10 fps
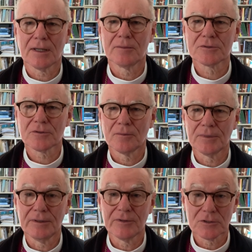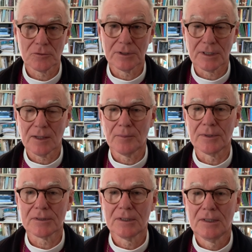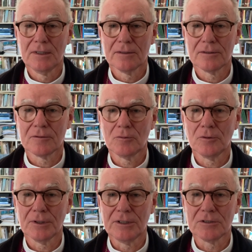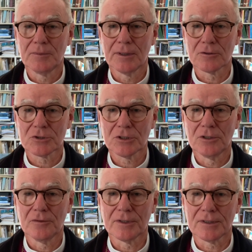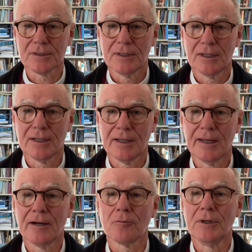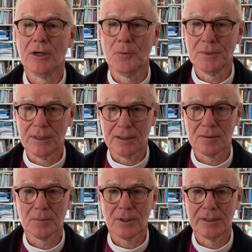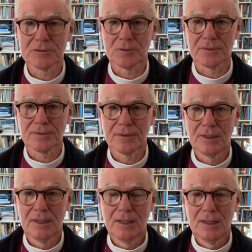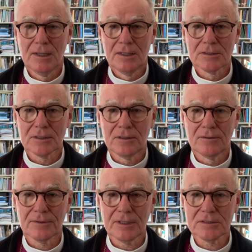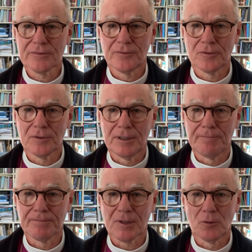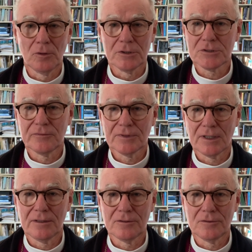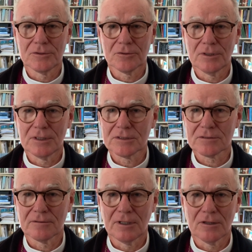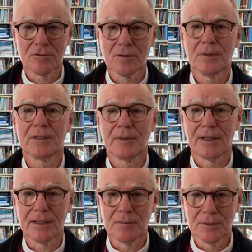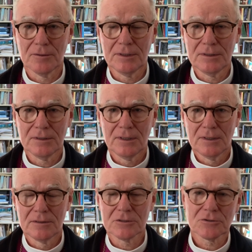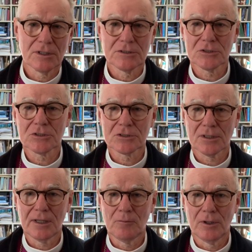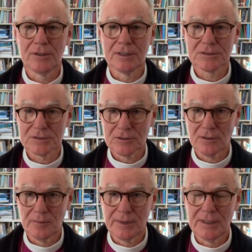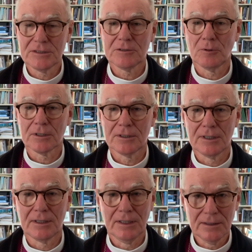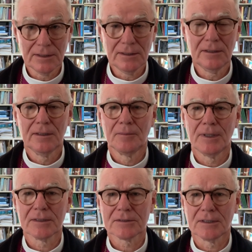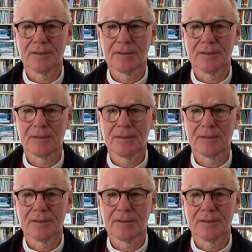comes from the Victorian government that we'll need to be able to show that our reopening complies with. So thanks for all that you've done during this incredibly demanding period. This transition time won't necessarily be an easy one either, but